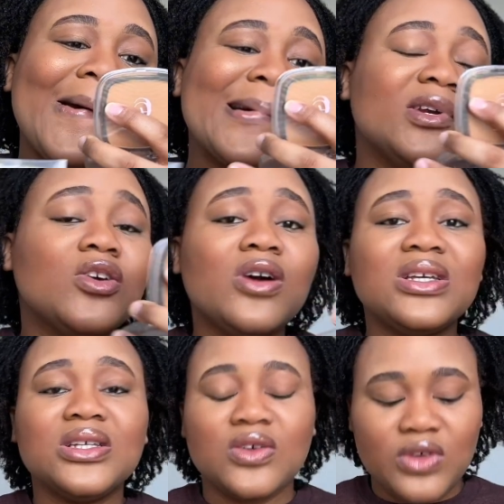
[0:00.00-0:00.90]
The whole
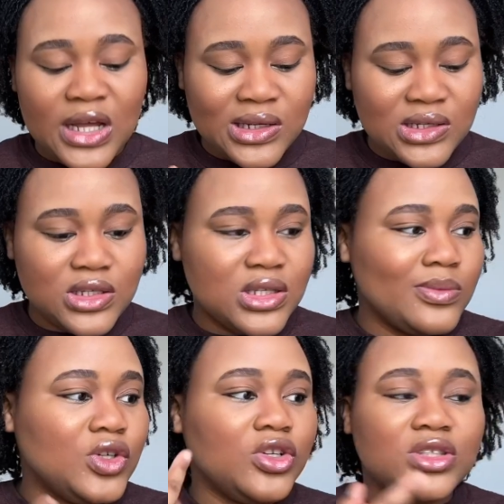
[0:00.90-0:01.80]
essence of lining it is
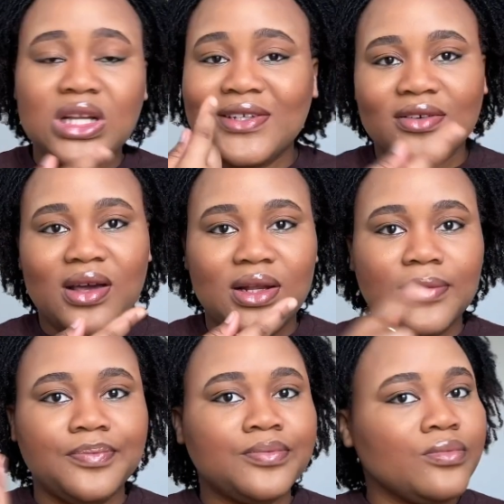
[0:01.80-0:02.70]
because naturally
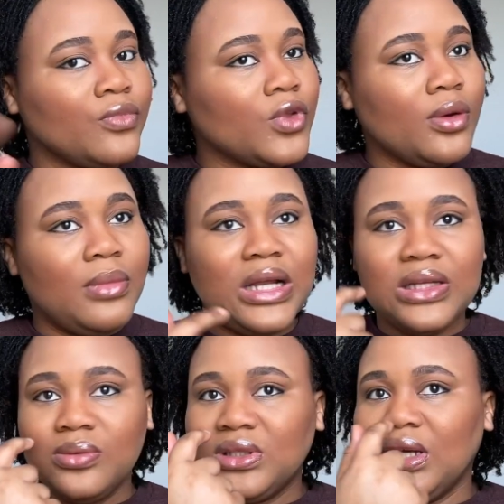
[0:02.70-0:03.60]
my
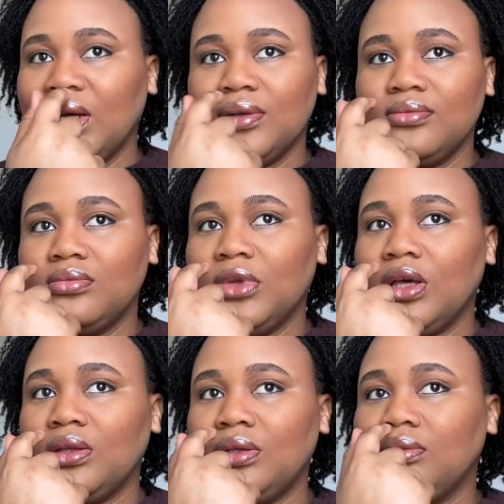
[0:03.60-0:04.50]
lips are
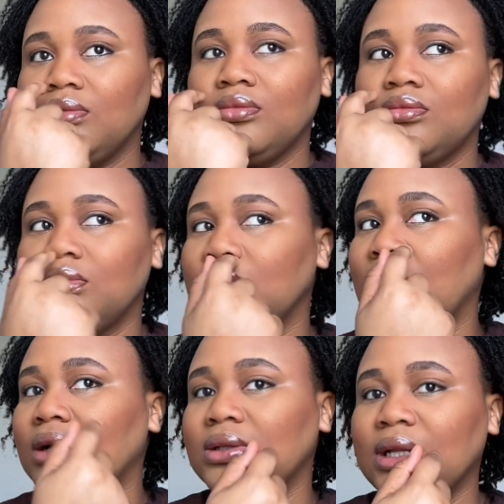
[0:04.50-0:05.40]
like
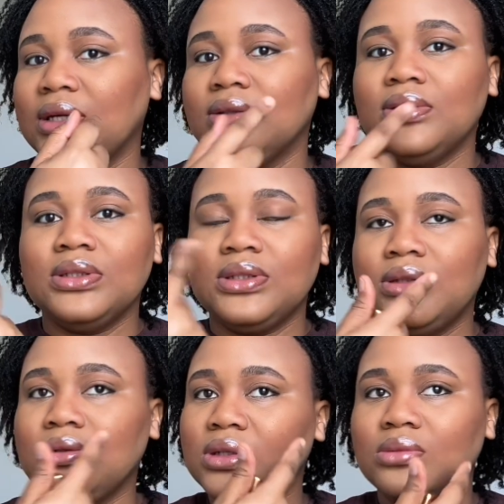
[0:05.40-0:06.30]
outline is
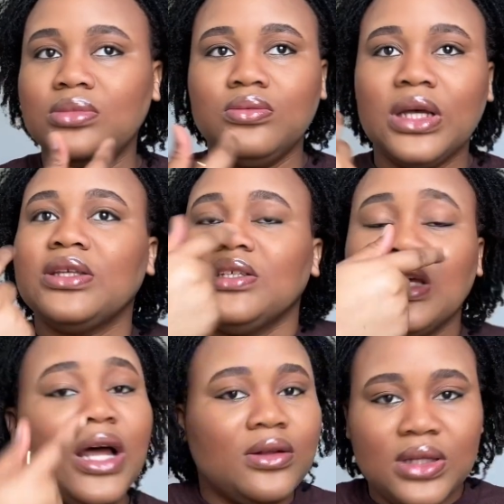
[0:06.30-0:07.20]
there's an
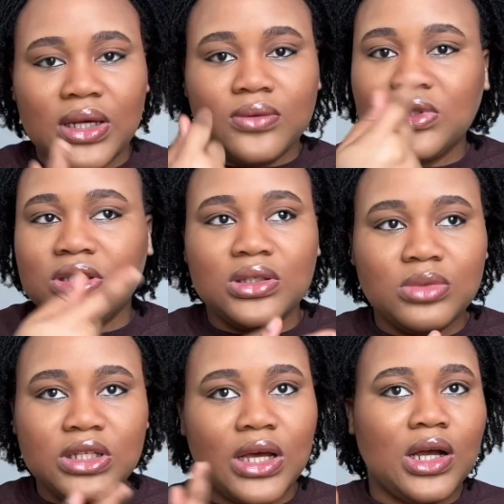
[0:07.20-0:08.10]
outline which is a
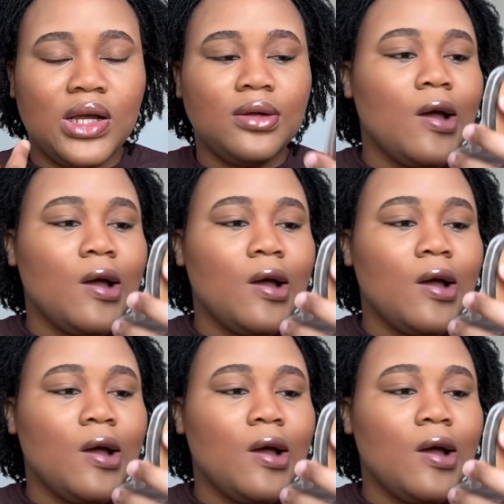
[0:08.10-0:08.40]
bit darker,